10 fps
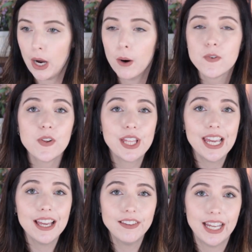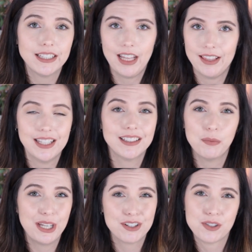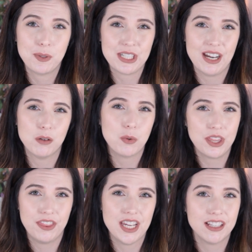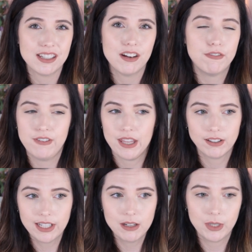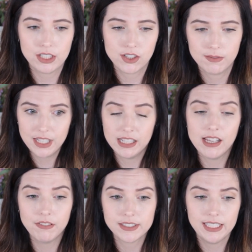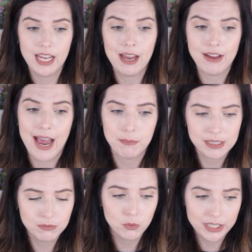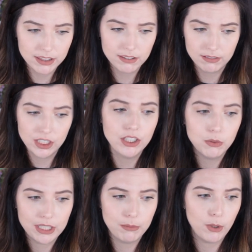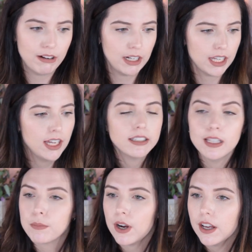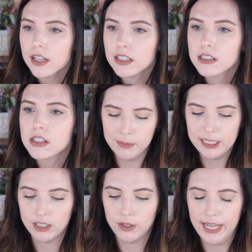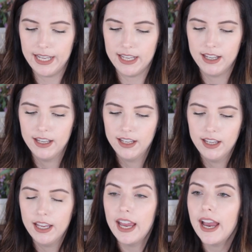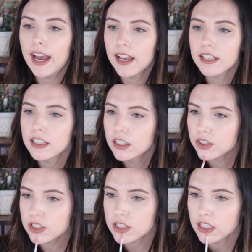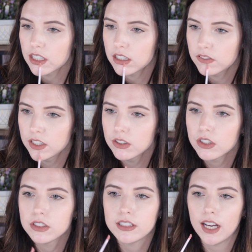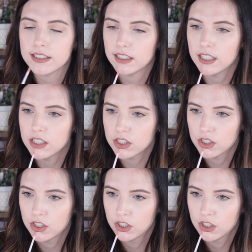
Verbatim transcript: Hopefully, like, I think lip liner is supposed to help with things not feathering, which I definitely have happened with, you know, when I'm wearing lip products. I'm gonna go ahead, add just like a few little dots of this.